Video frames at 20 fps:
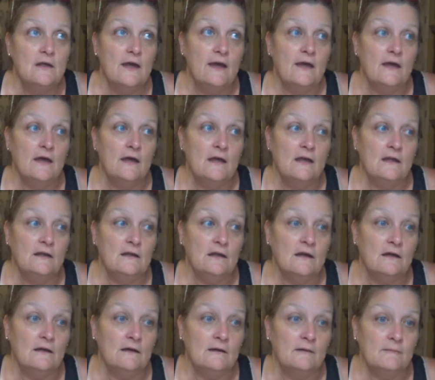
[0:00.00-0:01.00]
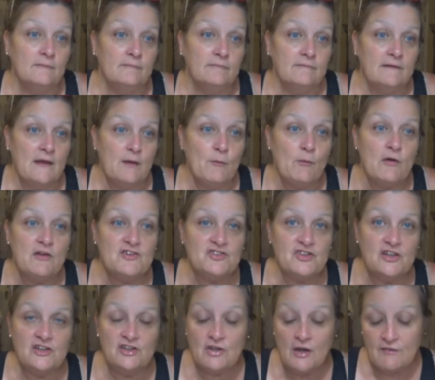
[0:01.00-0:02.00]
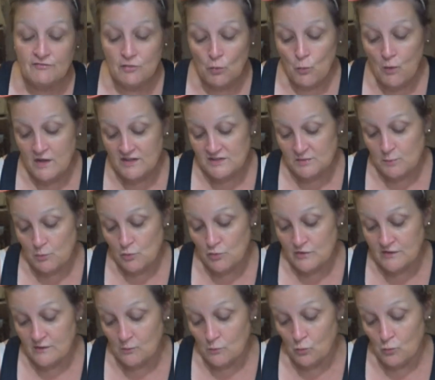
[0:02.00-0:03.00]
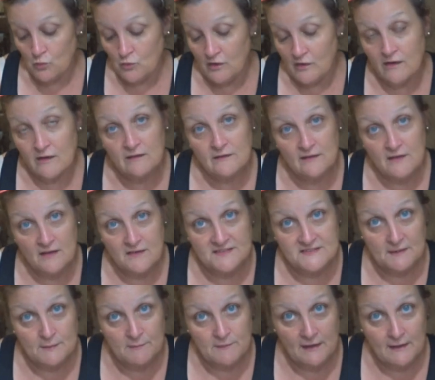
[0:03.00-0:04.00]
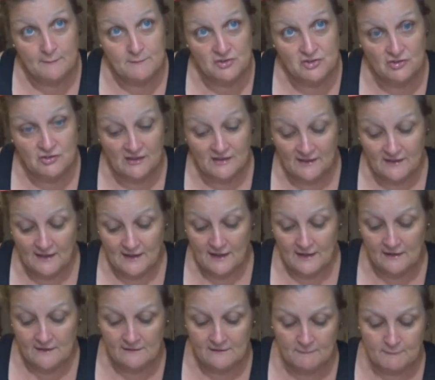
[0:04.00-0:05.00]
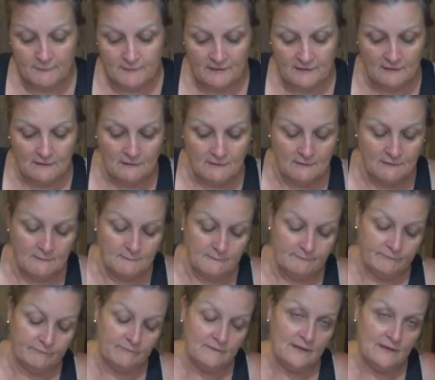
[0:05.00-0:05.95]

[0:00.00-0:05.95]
And um, they will, you have to watch more than one, and sometimes you can get it, but, um,